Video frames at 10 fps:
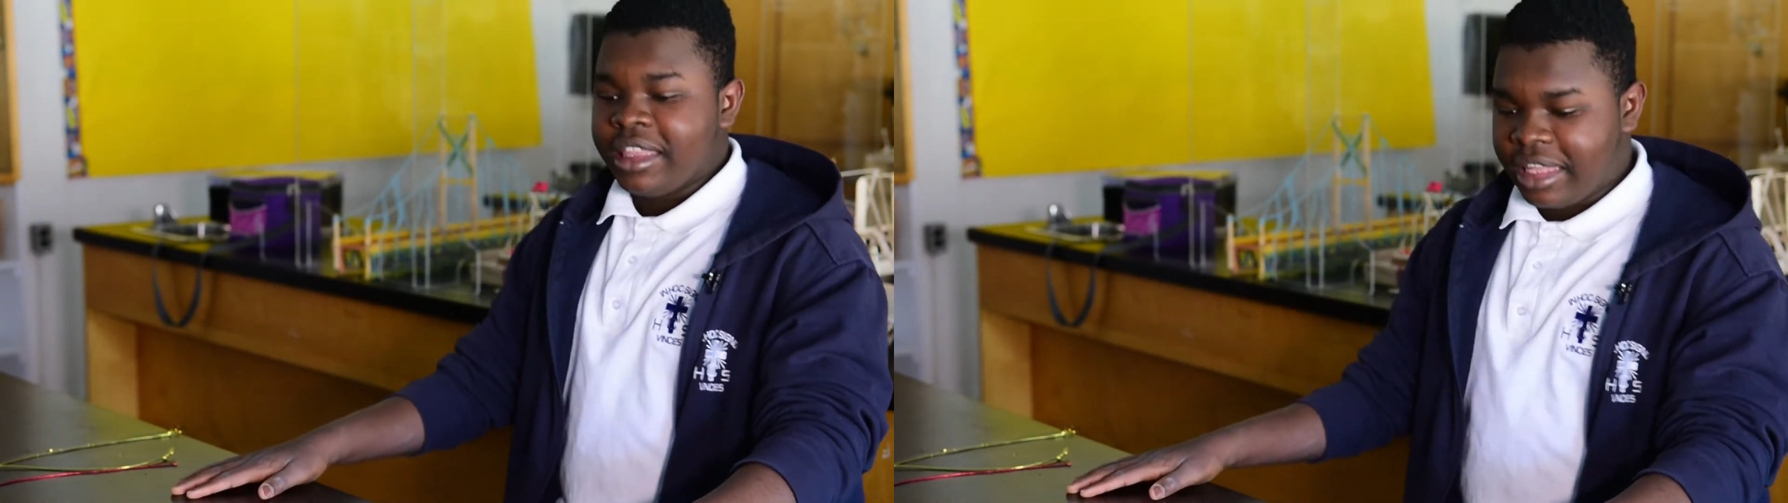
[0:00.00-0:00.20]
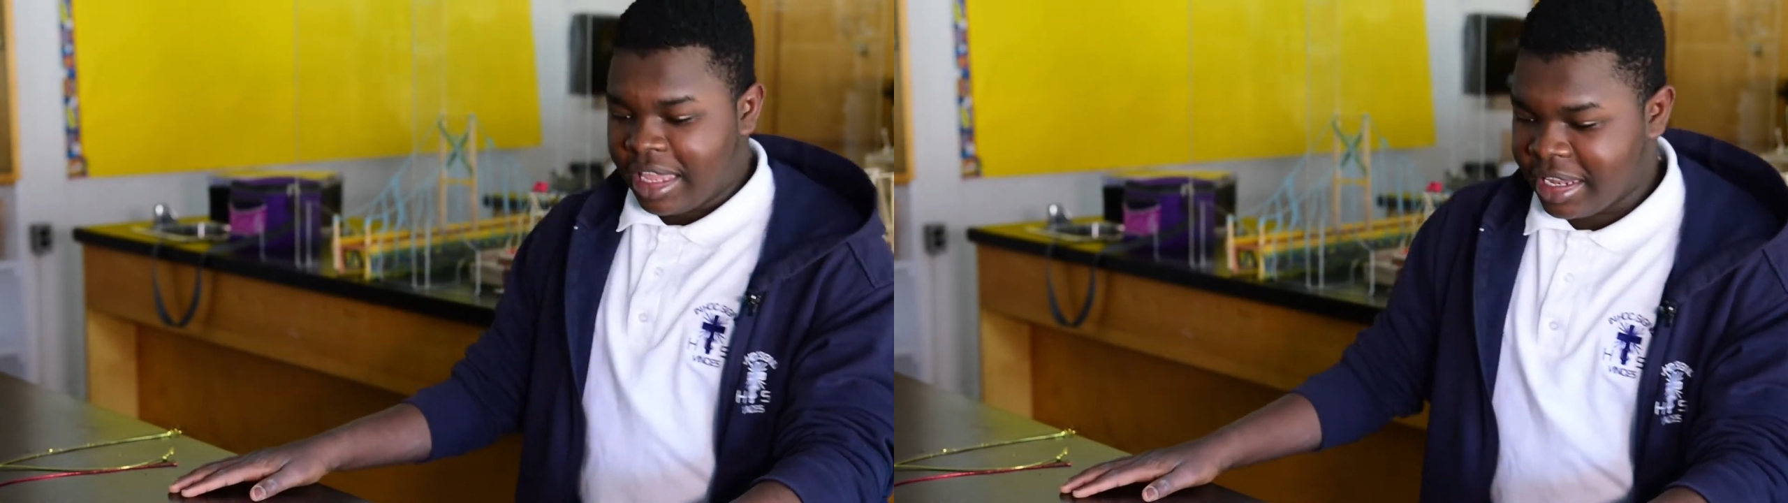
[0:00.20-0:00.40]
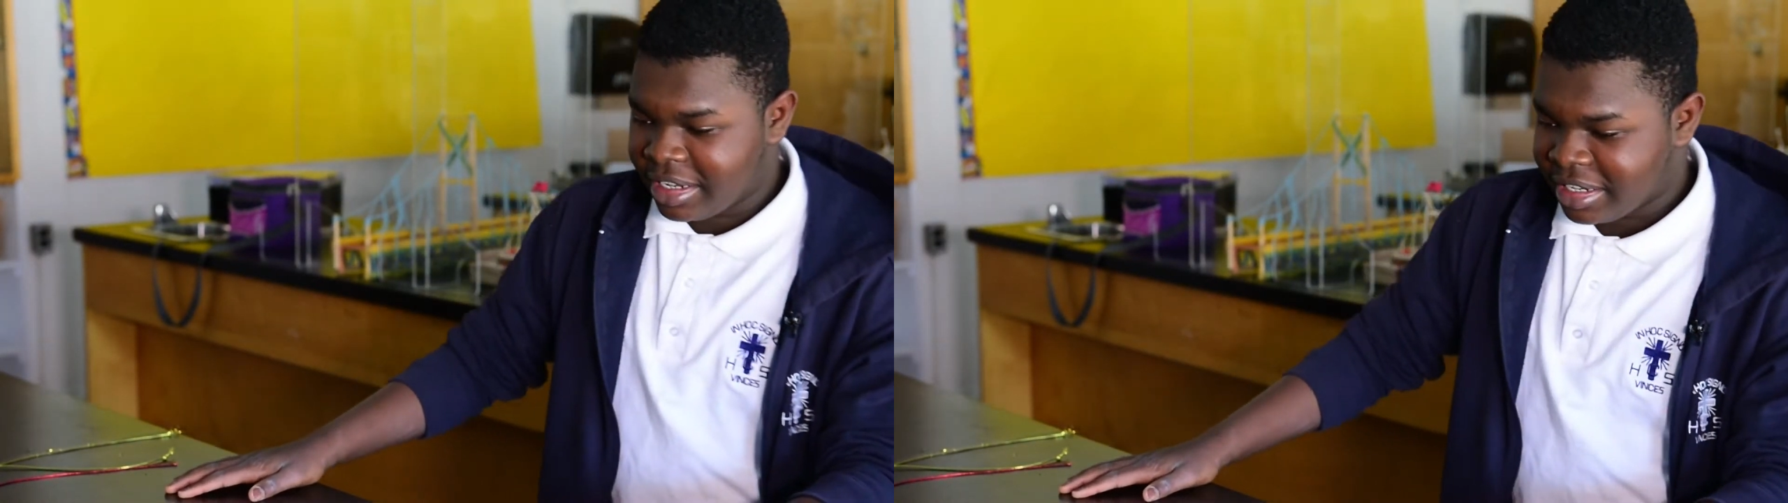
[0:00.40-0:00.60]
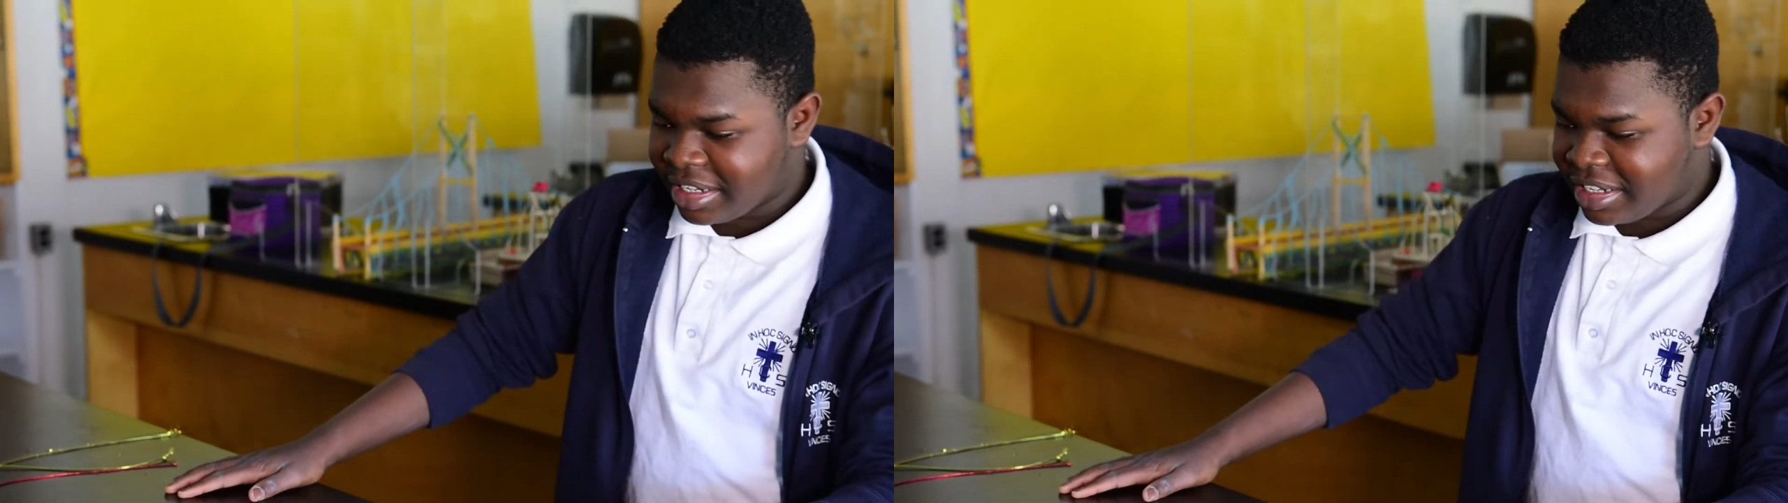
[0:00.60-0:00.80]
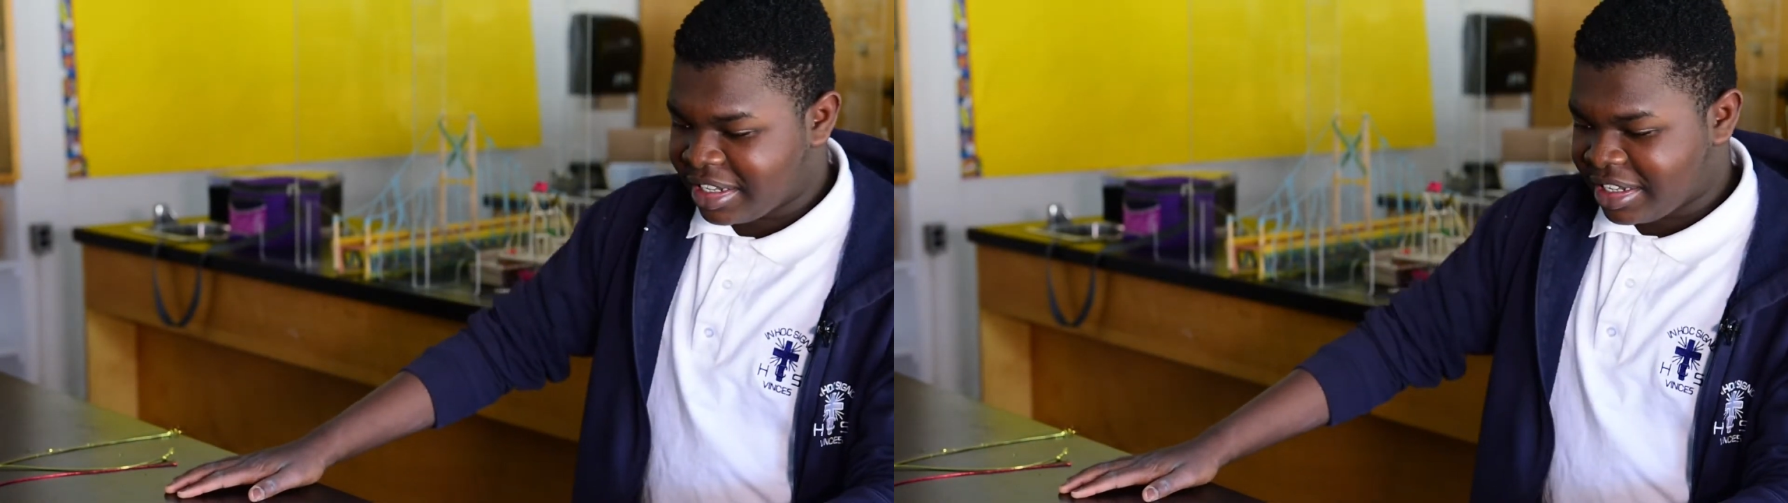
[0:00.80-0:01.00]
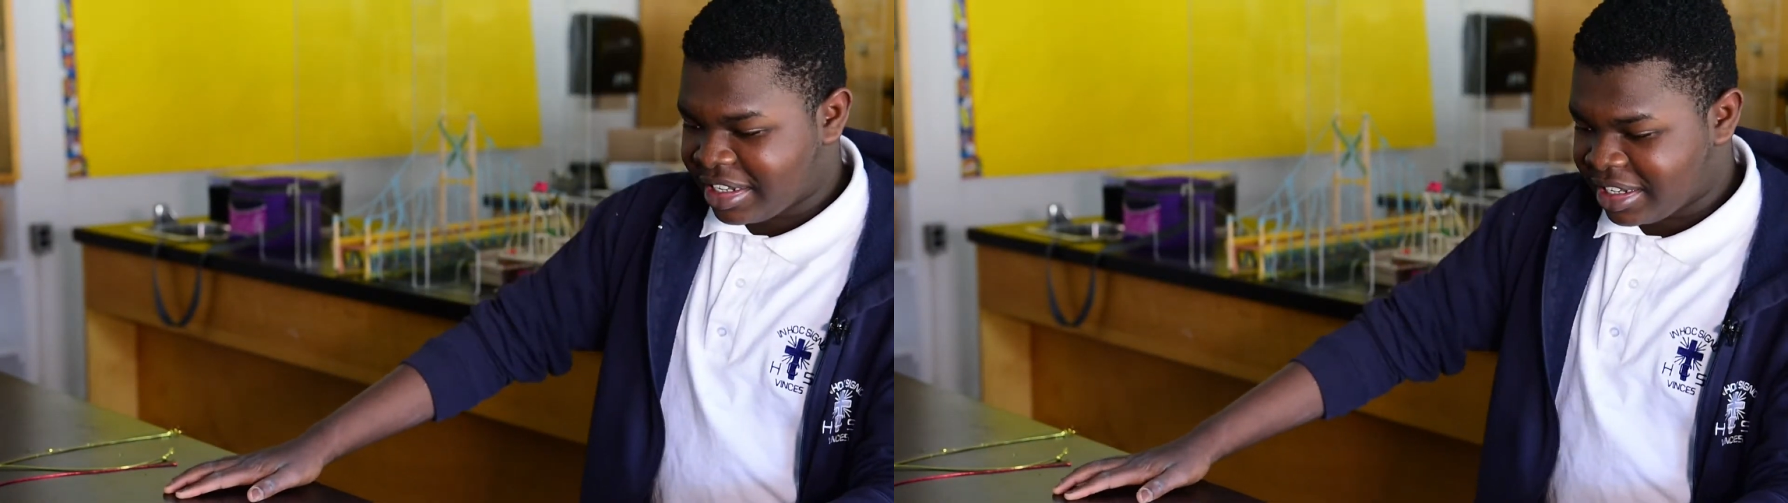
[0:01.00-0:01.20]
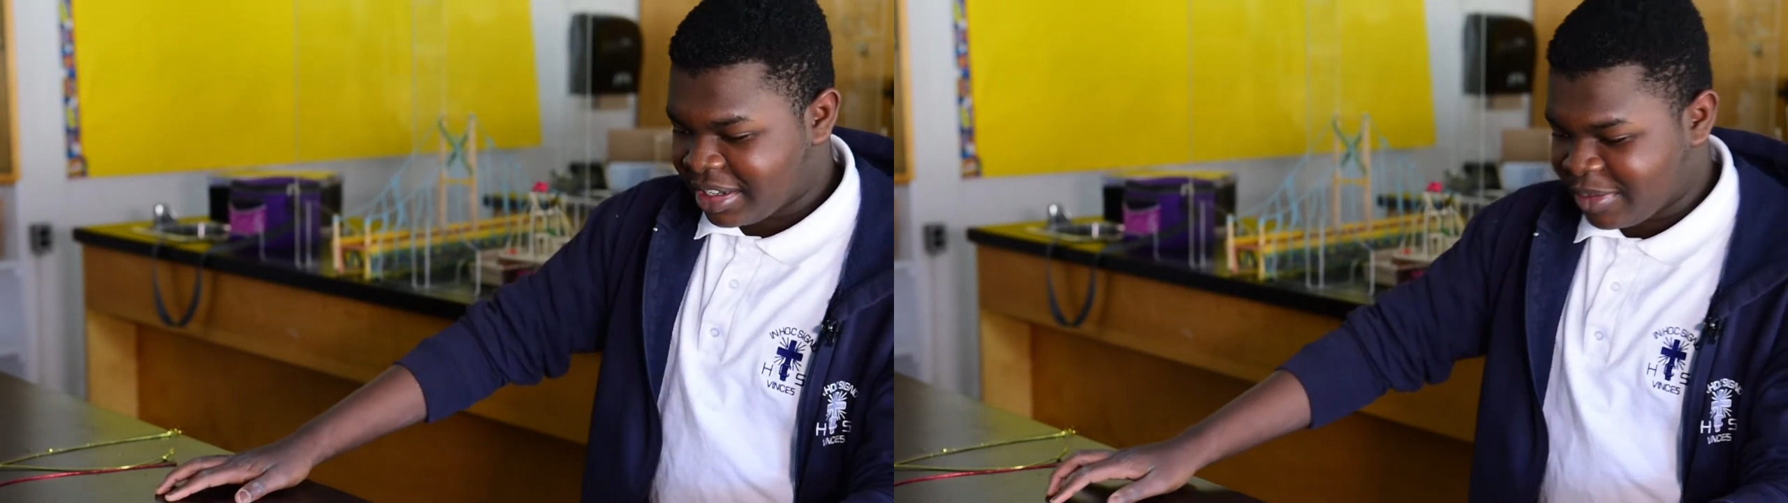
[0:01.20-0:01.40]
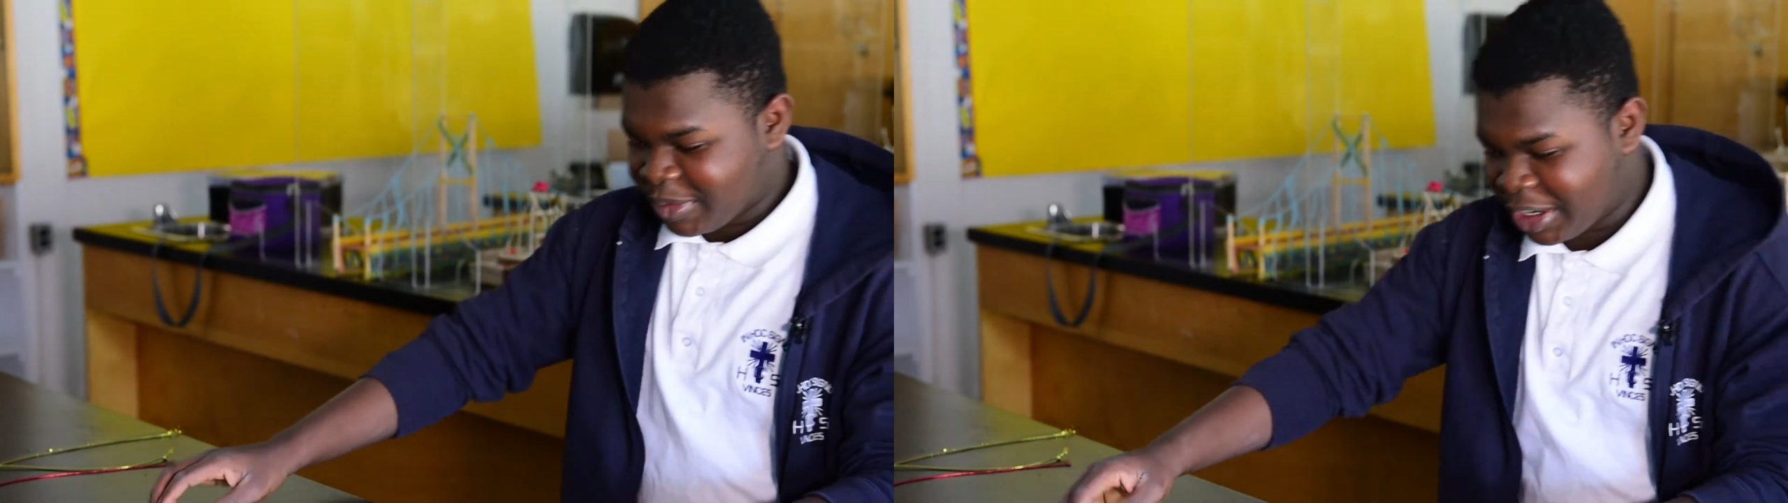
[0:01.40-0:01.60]
Then
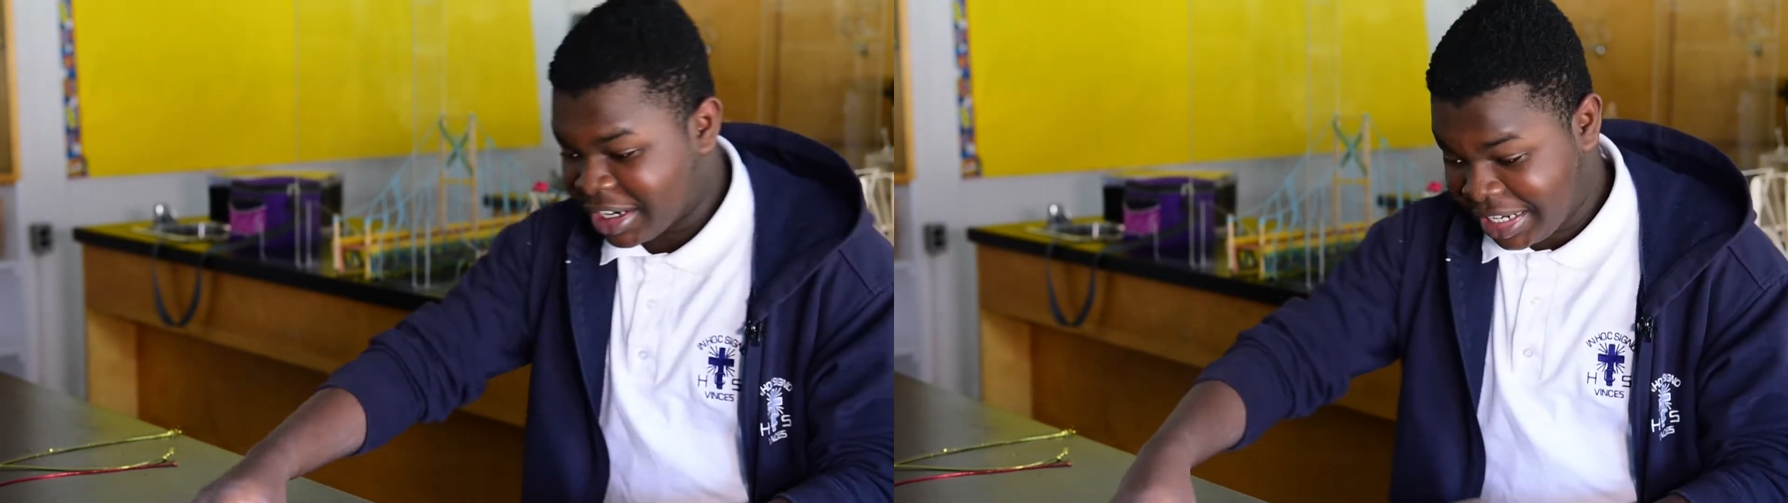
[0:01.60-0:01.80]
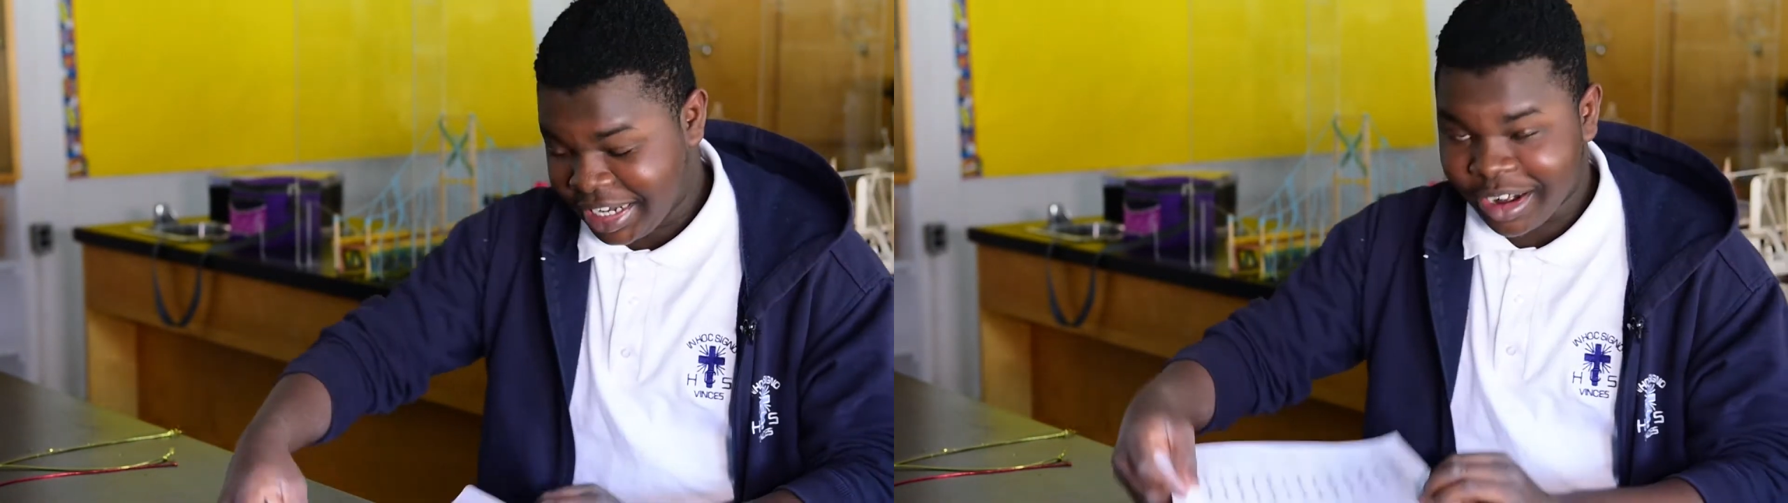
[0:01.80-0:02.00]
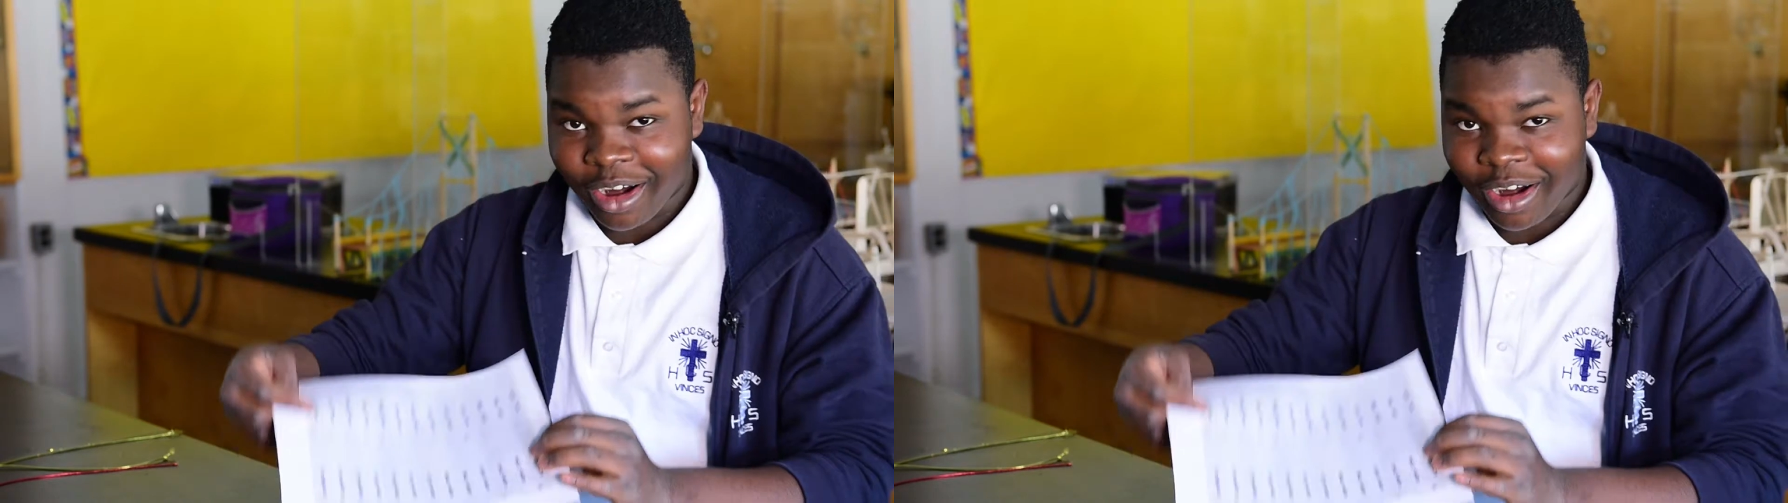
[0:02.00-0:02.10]
we're going to need